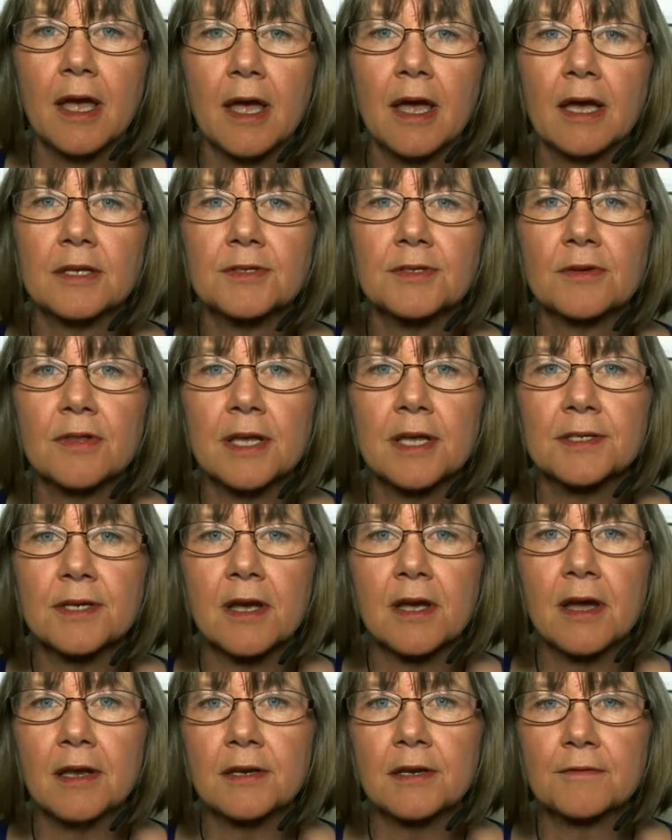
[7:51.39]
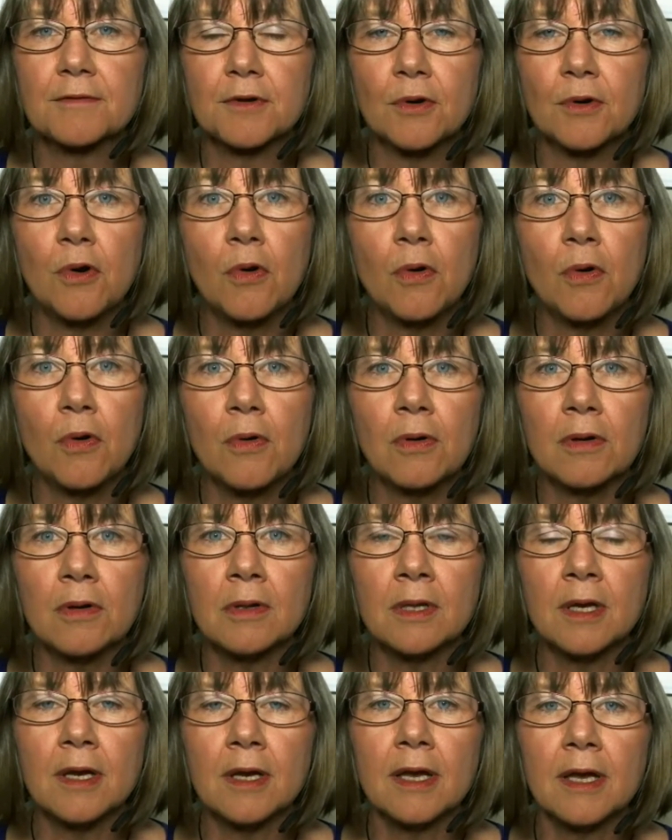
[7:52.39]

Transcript: And so that's kind of cool